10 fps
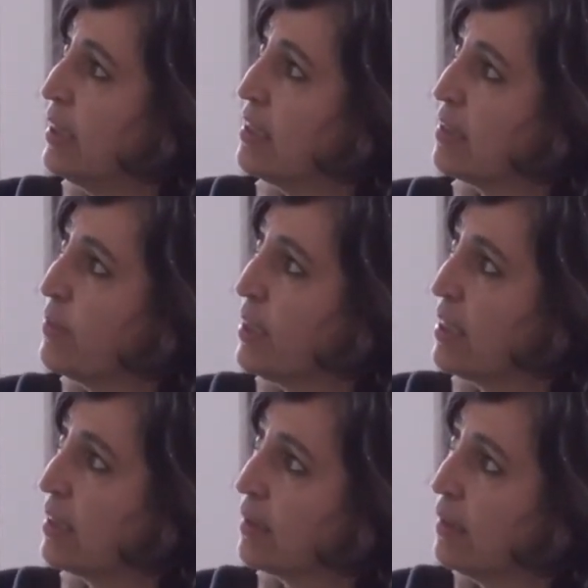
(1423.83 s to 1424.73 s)
is
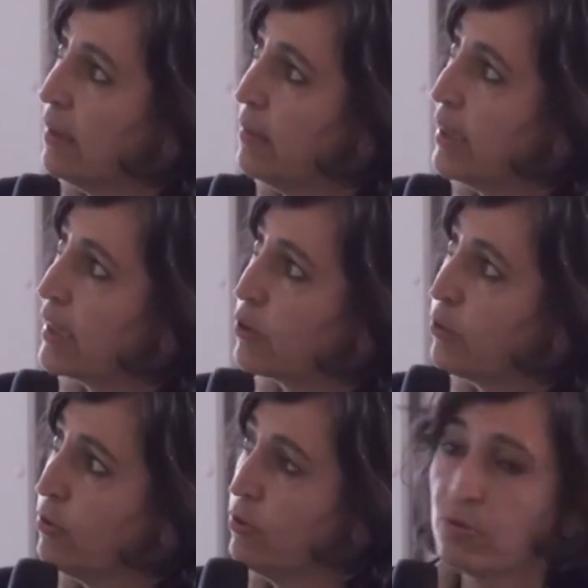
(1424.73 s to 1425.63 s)
being
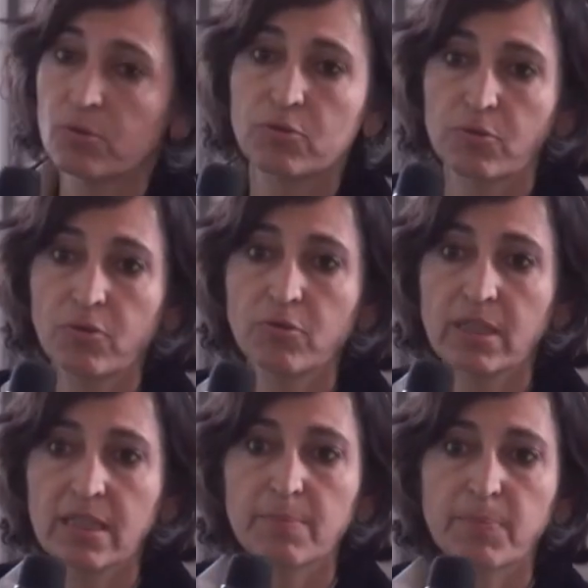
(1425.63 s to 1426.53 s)
accrued through
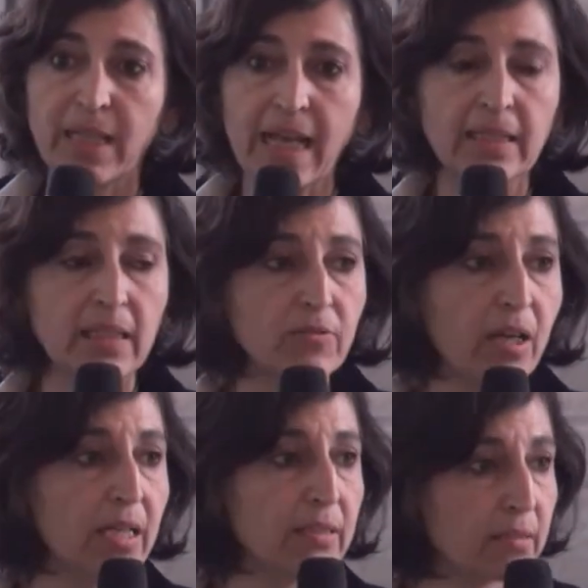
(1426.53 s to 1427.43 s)
these planning
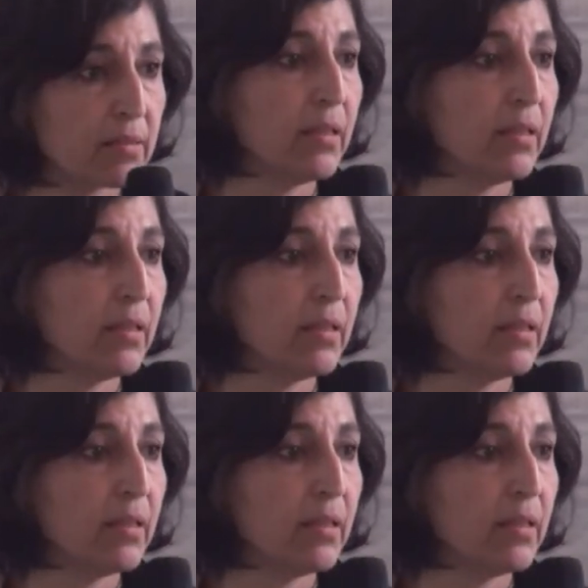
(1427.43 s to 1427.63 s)
rights